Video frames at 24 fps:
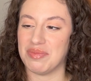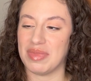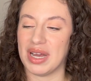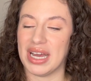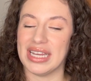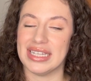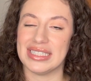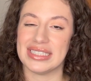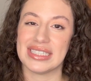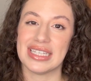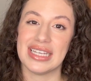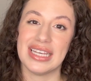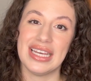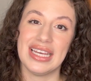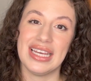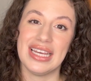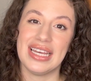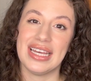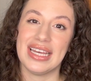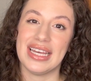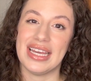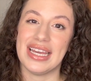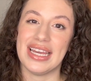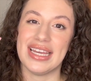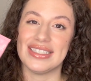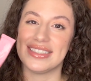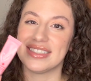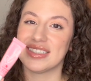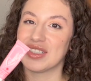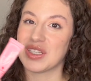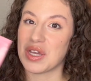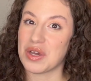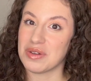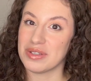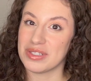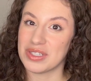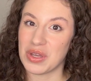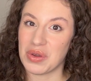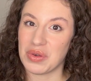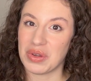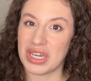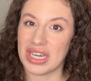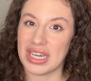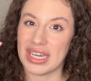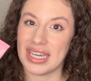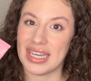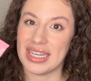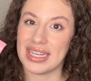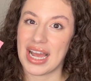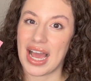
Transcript: but it's so, so good.